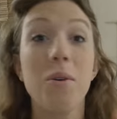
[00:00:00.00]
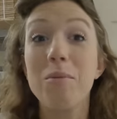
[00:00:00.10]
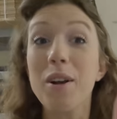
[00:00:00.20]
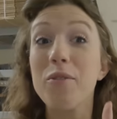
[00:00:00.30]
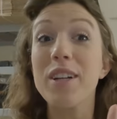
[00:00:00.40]

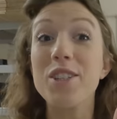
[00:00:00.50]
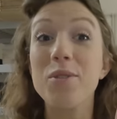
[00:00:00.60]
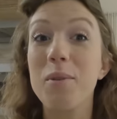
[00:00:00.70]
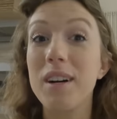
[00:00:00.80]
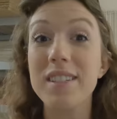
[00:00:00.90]
One of which
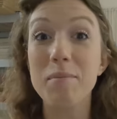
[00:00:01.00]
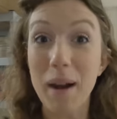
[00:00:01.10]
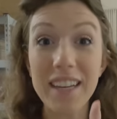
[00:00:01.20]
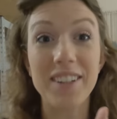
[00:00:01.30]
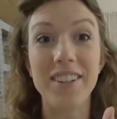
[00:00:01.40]
was
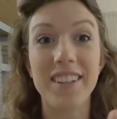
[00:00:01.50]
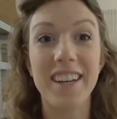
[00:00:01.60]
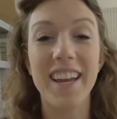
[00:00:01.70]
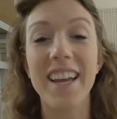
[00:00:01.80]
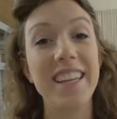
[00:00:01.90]
Michael. And